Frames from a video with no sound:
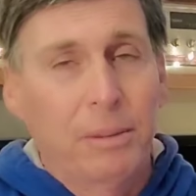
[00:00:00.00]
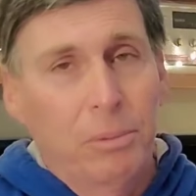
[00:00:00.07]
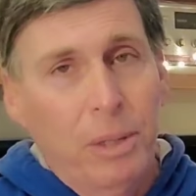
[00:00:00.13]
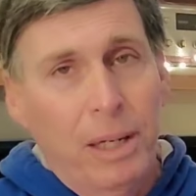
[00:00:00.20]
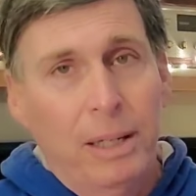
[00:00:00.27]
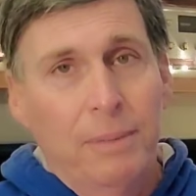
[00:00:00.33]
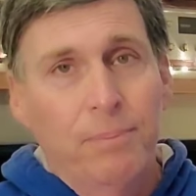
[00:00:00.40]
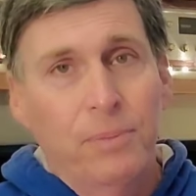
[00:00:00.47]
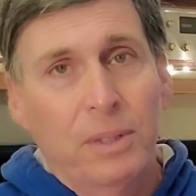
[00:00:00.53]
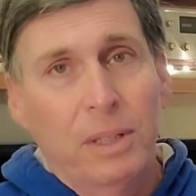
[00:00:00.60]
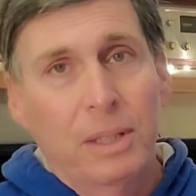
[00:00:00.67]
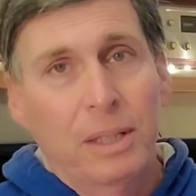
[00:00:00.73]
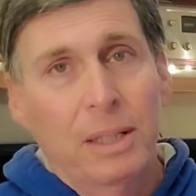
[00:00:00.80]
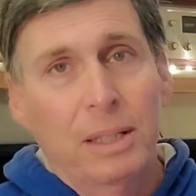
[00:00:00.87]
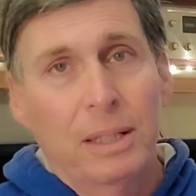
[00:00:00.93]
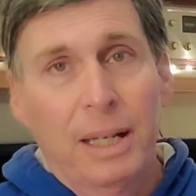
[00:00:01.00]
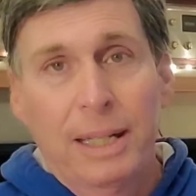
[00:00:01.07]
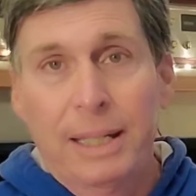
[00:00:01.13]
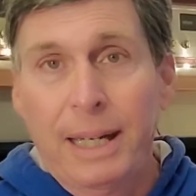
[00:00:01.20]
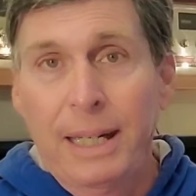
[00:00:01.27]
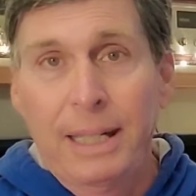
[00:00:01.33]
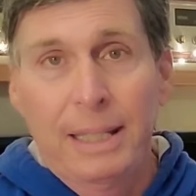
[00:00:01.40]
Well,
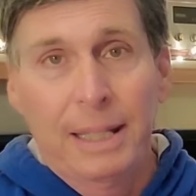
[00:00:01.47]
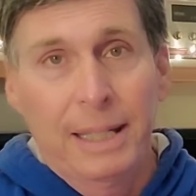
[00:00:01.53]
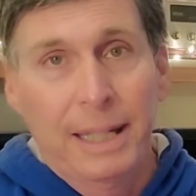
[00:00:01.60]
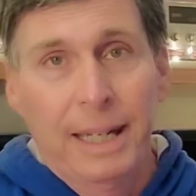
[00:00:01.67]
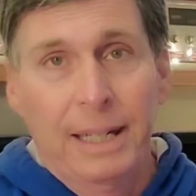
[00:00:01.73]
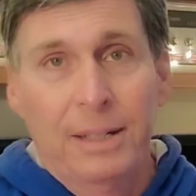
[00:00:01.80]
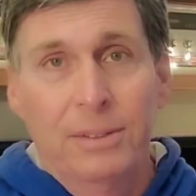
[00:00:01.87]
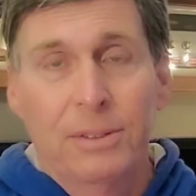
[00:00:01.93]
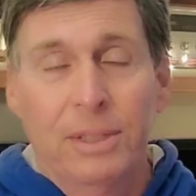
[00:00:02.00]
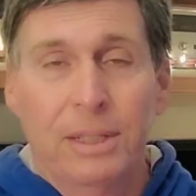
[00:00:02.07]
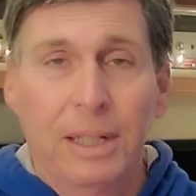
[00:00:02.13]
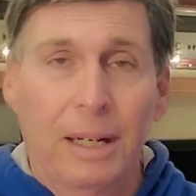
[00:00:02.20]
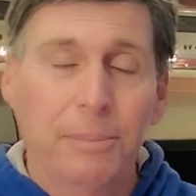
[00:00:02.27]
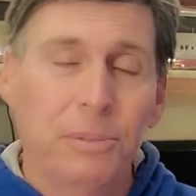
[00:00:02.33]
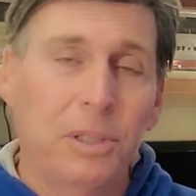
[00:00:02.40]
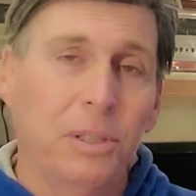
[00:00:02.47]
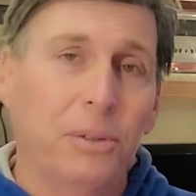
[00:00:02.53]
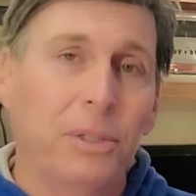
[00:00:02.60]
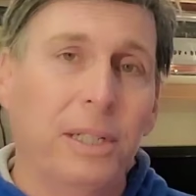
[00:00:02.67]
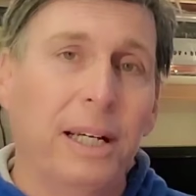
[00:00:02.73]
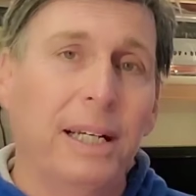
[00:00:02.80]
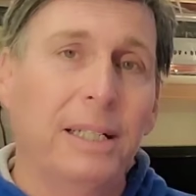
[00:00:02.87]
like anything else, it comes
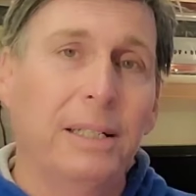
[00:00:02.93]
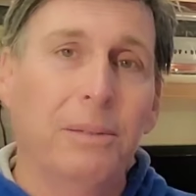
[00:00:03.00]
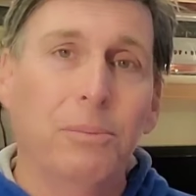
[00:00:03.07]
to an end,